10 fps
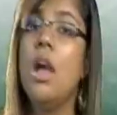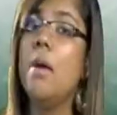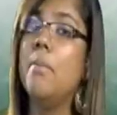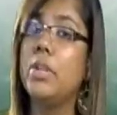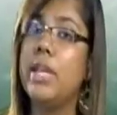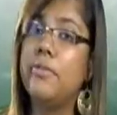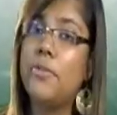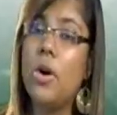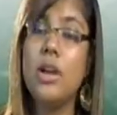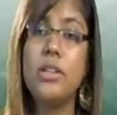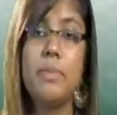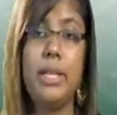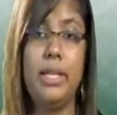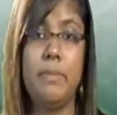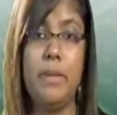More than 400
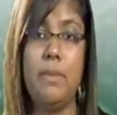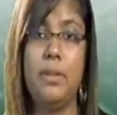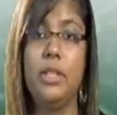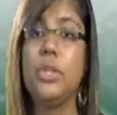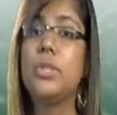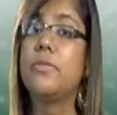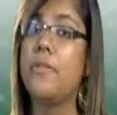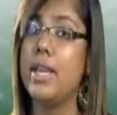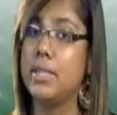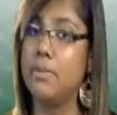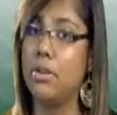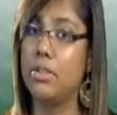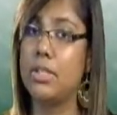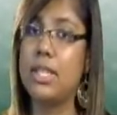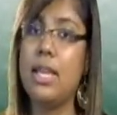million people use Facebook
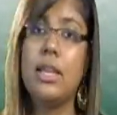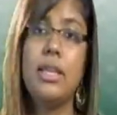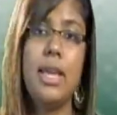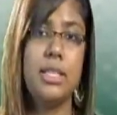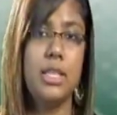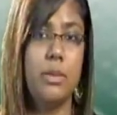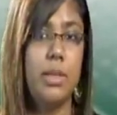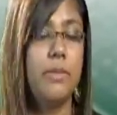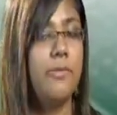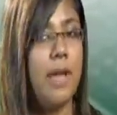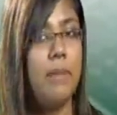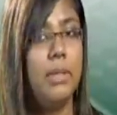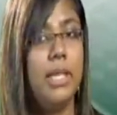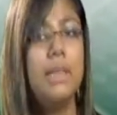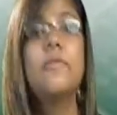to stay connected with
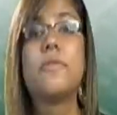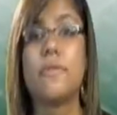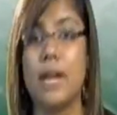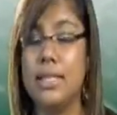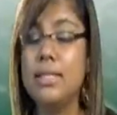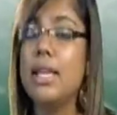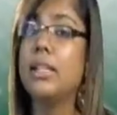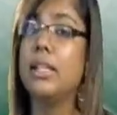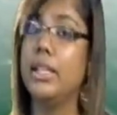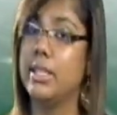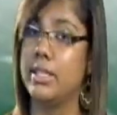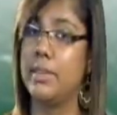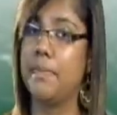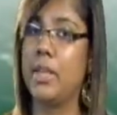family, friends, and colleagues,